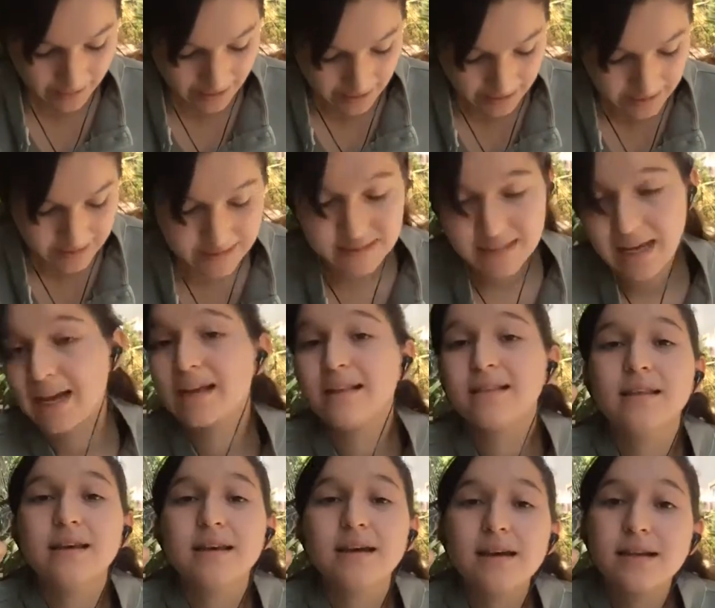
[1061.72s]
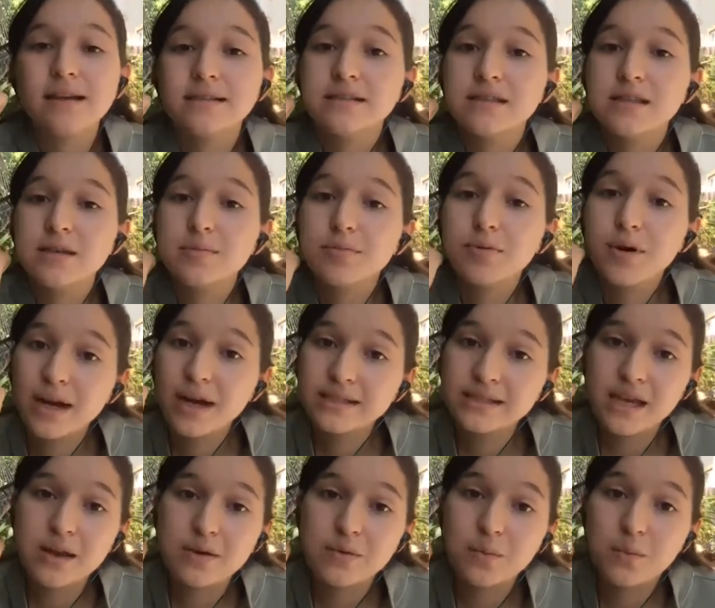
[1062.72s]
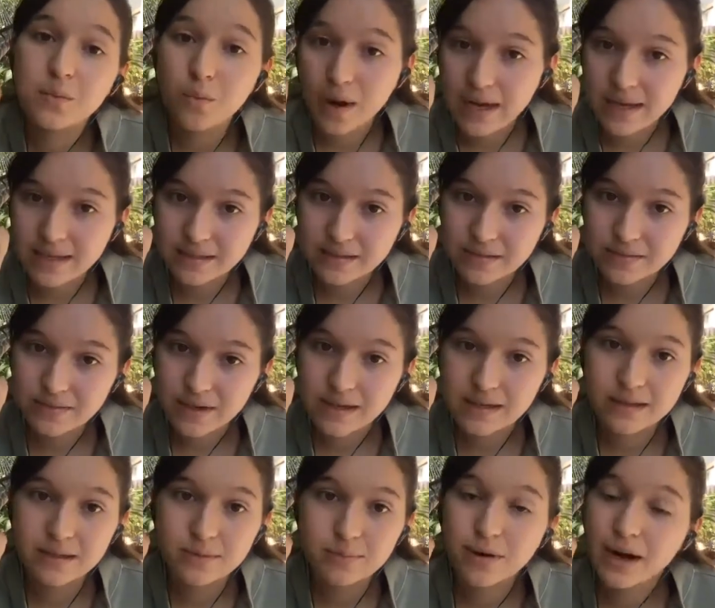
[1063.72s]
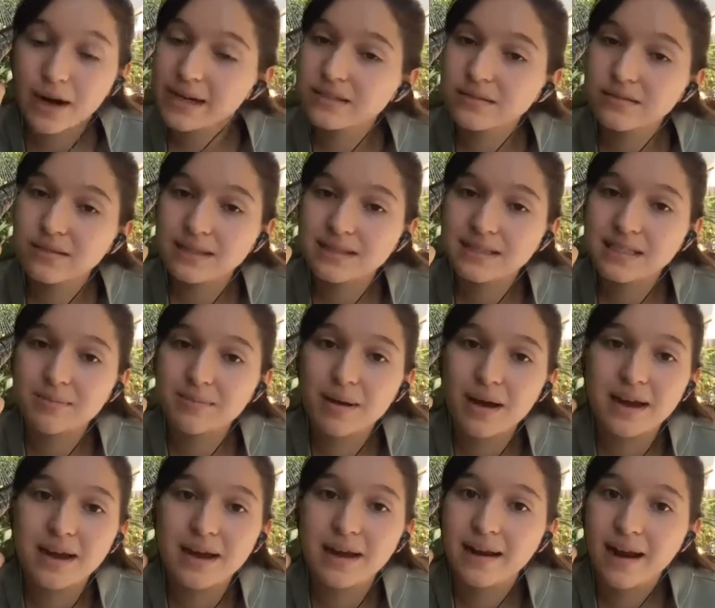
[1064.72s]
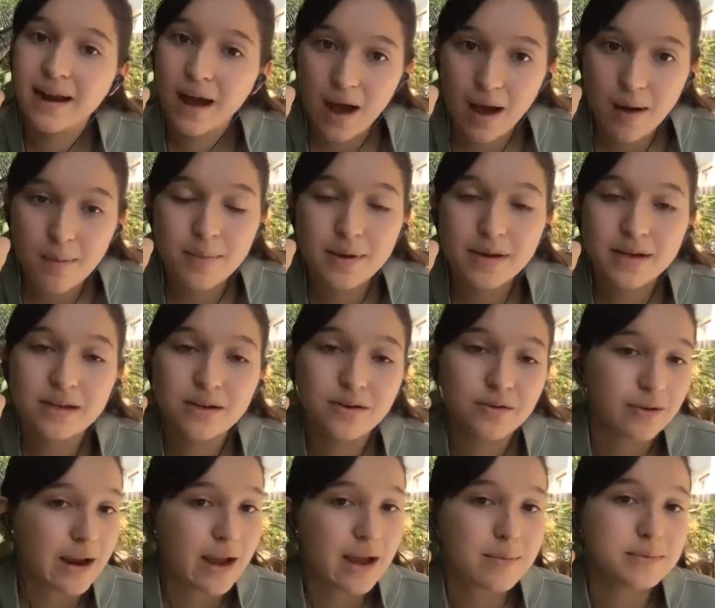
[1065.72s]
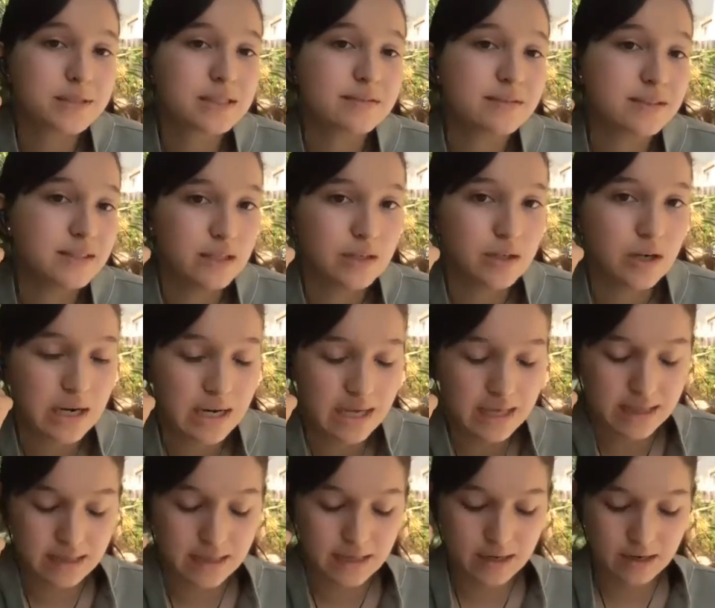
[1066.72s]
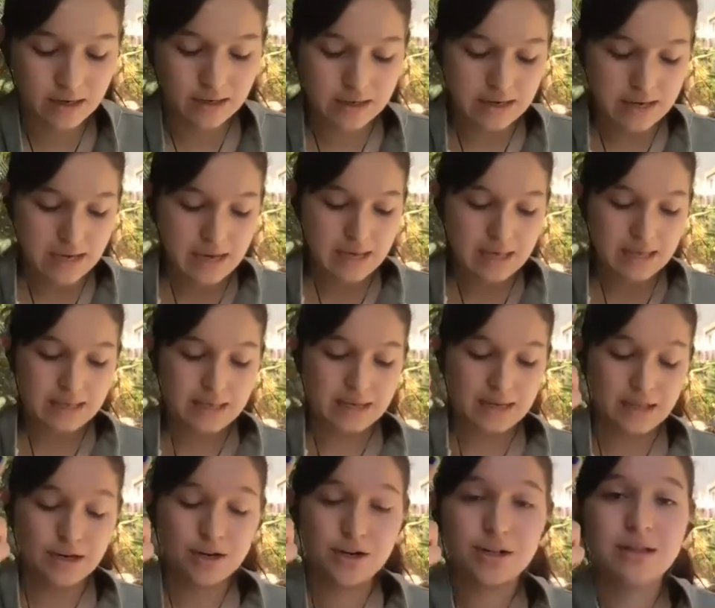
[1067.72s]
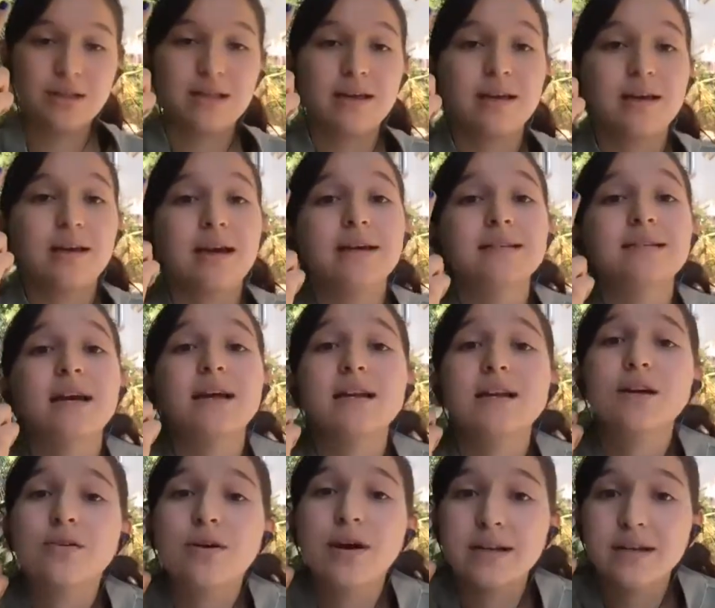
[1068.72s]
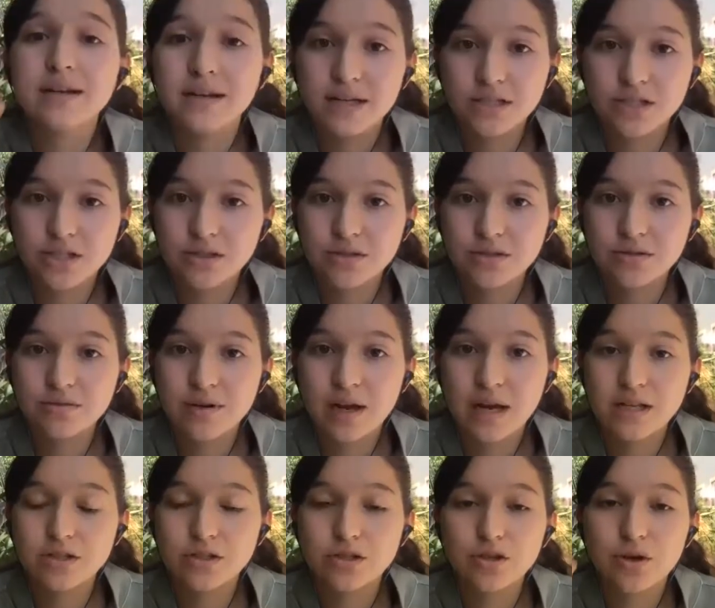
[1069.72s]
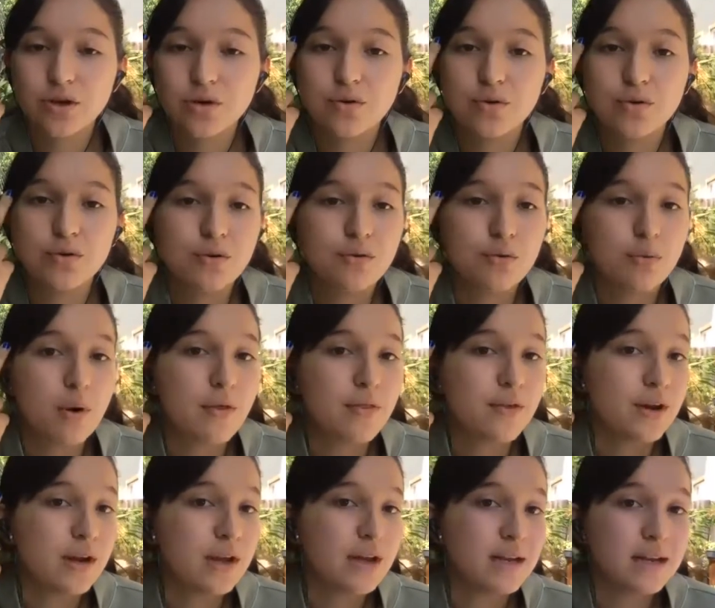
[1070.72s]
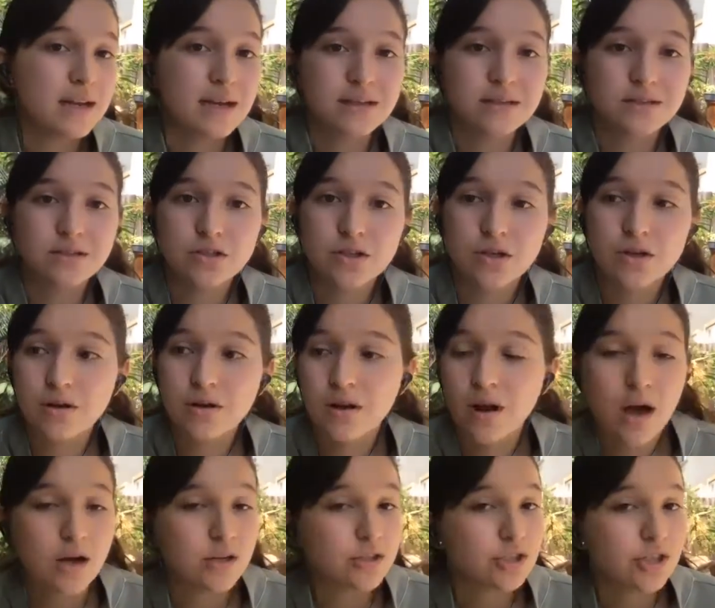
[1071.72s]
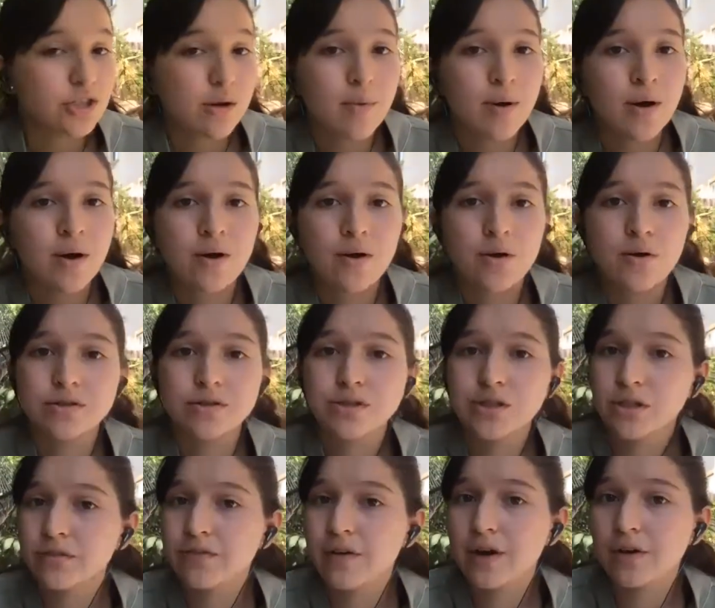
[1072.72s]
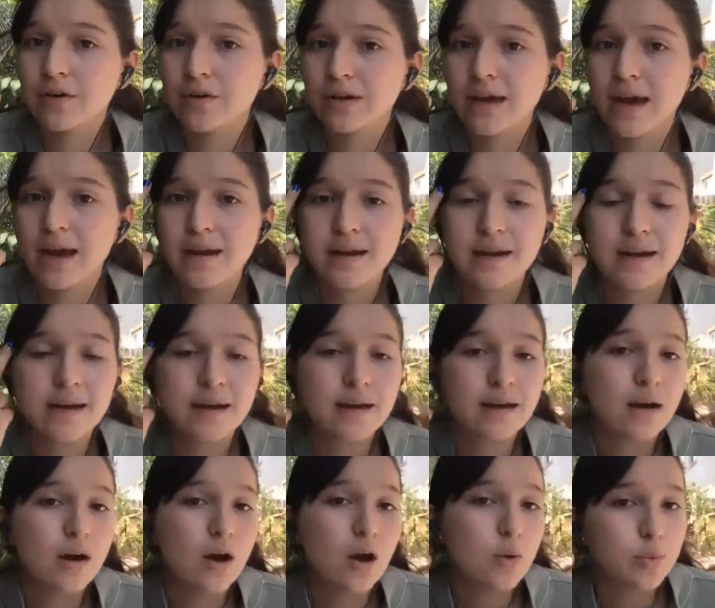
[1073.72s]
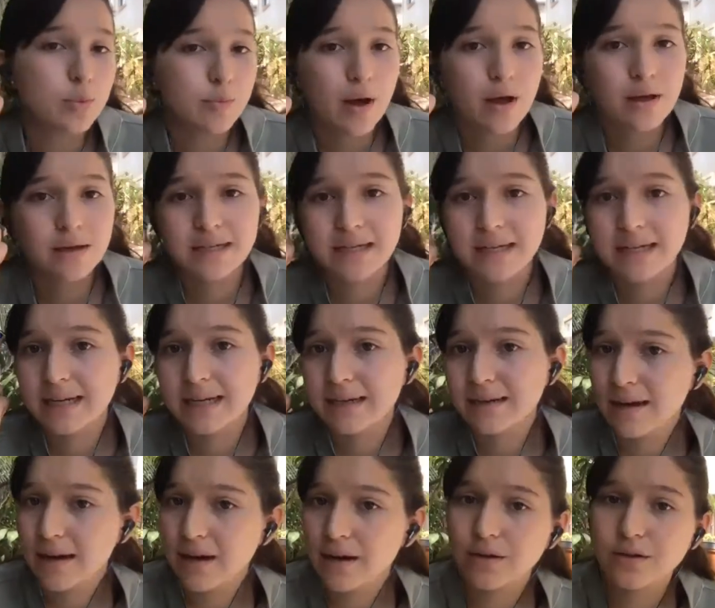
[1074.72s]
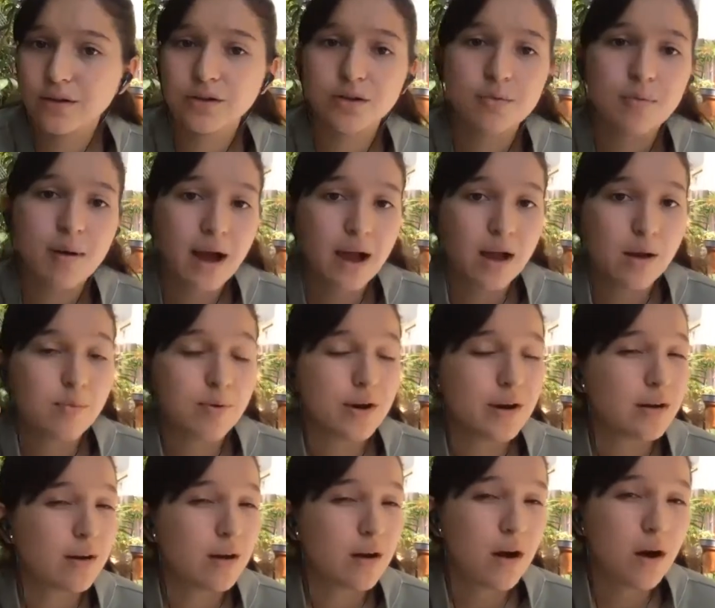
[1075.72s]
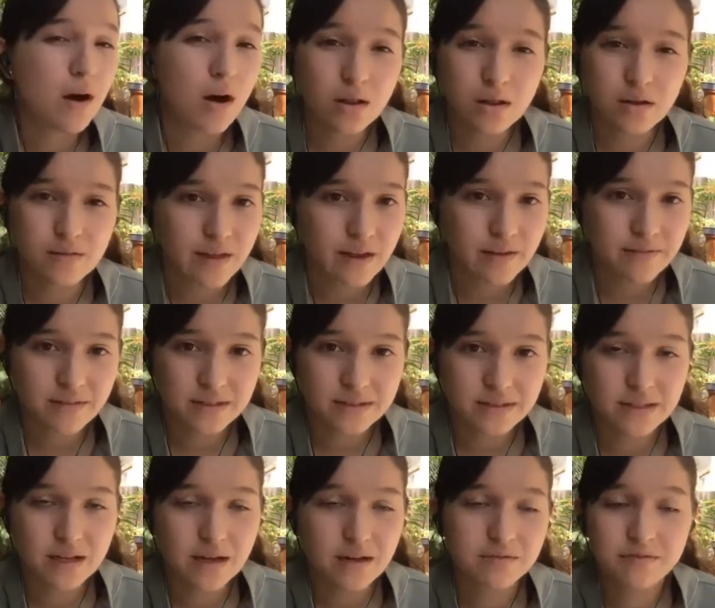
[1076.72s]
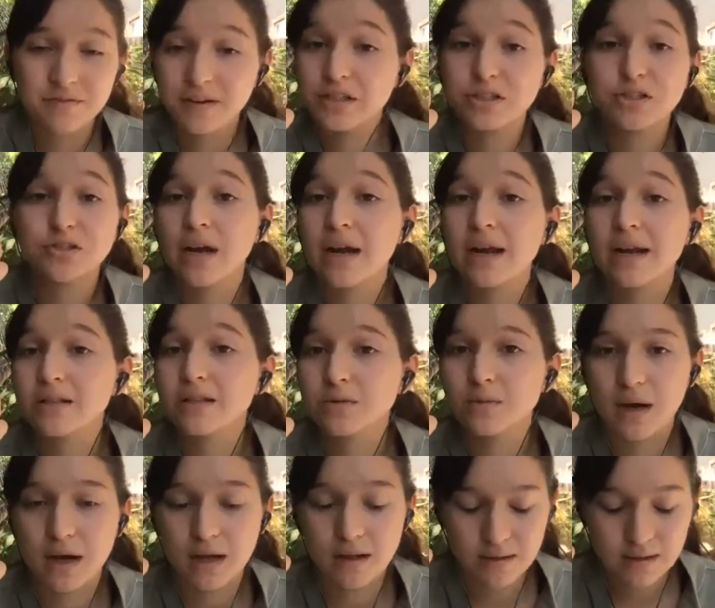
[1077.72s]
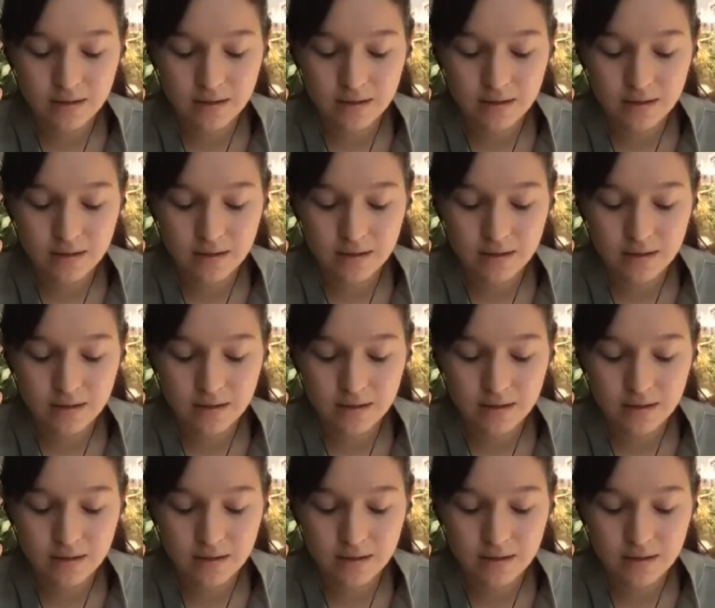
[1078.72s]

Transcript: The second thing is the price and weight, right? The price of that seed packet and how many grams of seed are in there. The third thing is any accreditations, right? So whether it is non-GMO, certified organic, open pollinated, heirloom, hybrid, all of that fun stuff, fair trade as well.